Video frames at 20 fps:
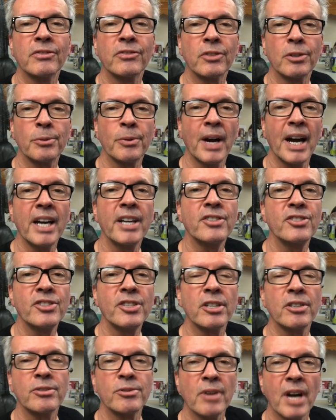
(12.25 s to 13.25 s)
for
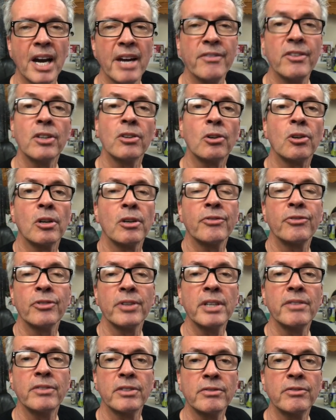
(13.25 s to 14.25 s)
rideshare driving or for
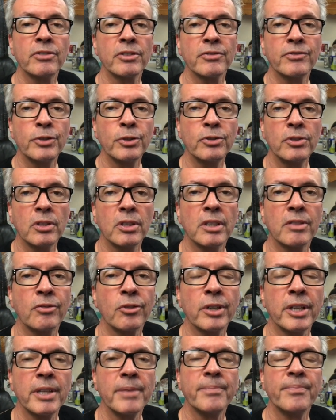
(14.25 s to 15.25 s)
even for food
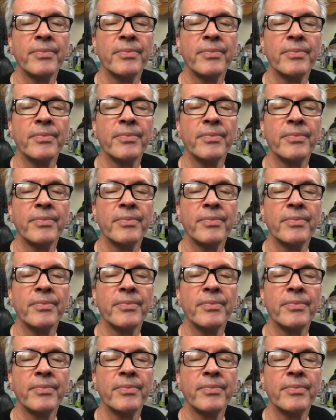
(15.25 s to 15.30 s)
delivery.